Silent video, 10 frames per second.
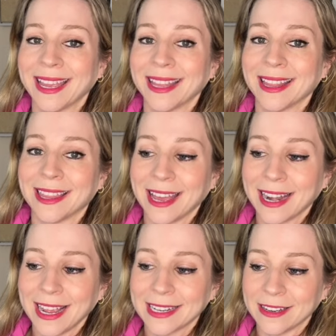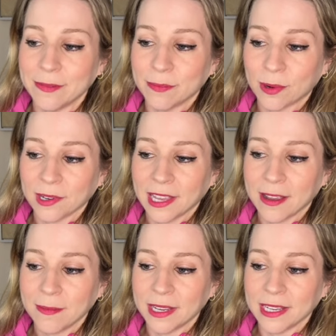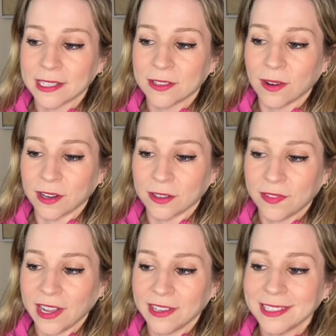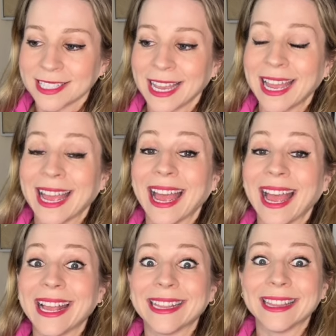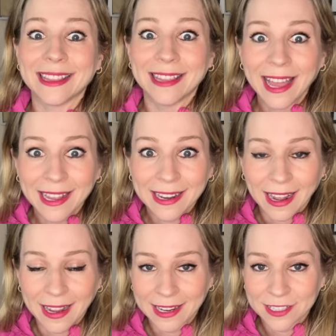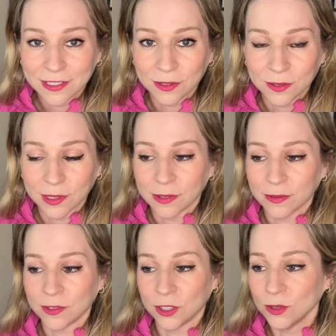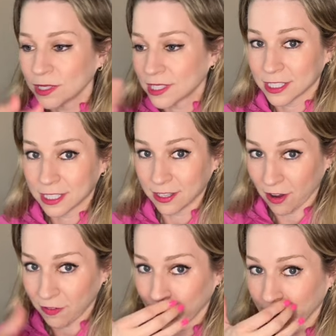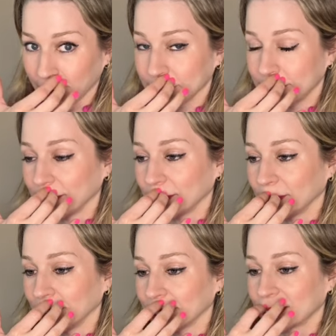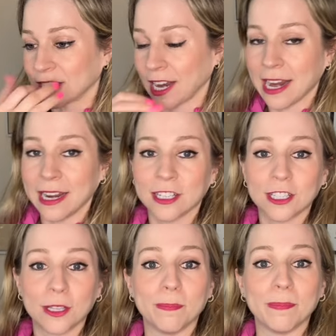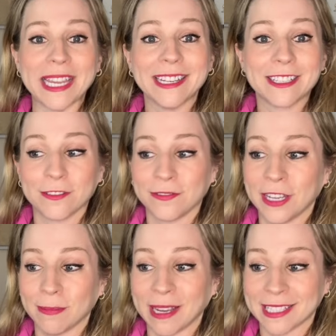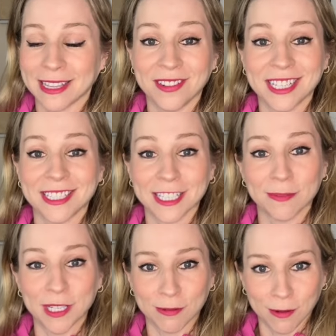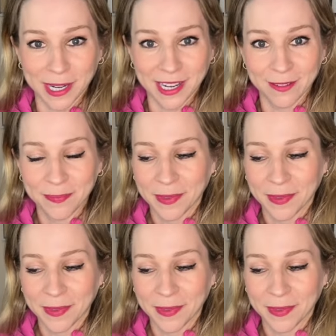Then I had to import them into audio files. And then I had to use this software to change the beat to fit my 76 beats per minute.